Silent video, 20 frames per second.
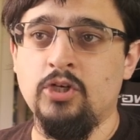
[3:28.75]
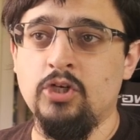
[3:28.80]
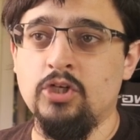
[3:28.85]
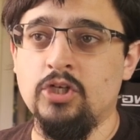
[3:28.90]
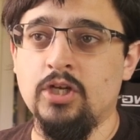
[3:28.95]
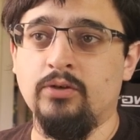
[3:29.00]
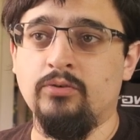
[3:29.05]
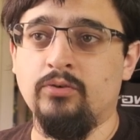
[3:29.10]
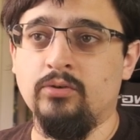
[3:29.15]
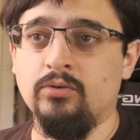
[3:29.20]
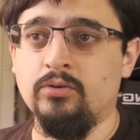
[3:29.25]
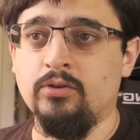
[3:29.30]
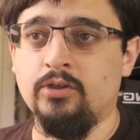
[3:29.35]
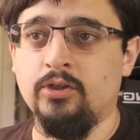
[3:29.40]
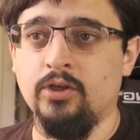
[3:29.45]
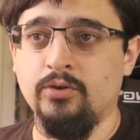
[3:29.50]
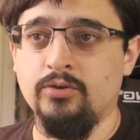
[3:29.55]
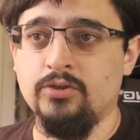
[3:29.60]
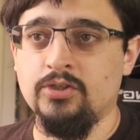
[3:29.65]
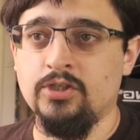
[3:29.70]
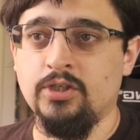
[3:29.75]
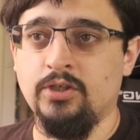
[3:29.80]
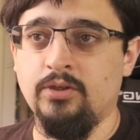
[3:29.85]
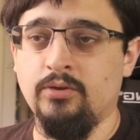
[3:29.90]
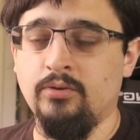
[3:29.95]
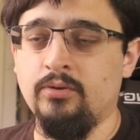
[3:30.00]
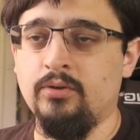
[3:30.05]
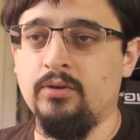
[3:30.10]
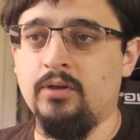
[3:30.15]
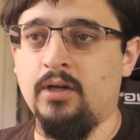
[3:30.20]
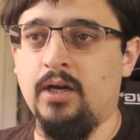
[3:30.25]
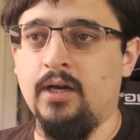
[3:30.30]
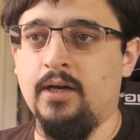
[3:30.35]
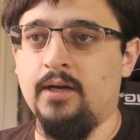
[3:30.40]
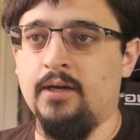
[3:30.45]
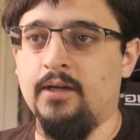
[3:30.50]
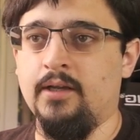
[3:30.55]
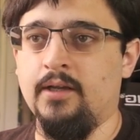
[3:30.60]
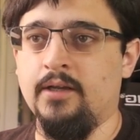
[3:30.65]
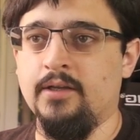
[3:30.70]
general go-to,
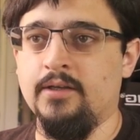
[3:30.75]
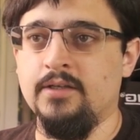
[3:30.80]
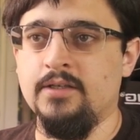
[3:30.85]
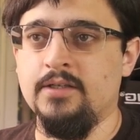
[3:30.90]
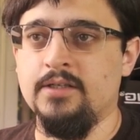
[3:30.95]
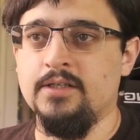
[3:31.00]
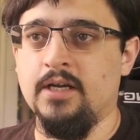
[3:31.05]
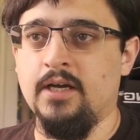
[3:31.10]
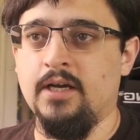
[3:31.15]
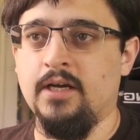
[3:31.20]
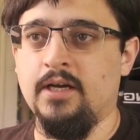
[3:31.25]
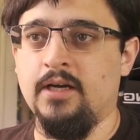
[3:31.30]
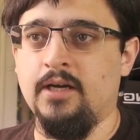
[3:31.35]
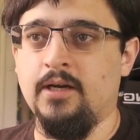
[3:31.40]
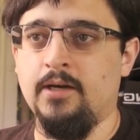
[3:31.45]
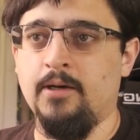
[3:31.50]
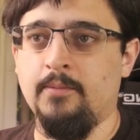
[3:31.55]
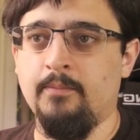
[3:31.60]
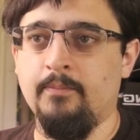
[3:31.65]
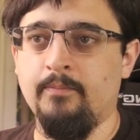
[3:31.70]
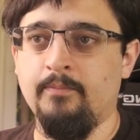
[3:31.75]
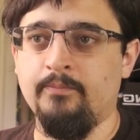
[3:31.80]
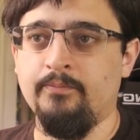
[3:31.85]
and um,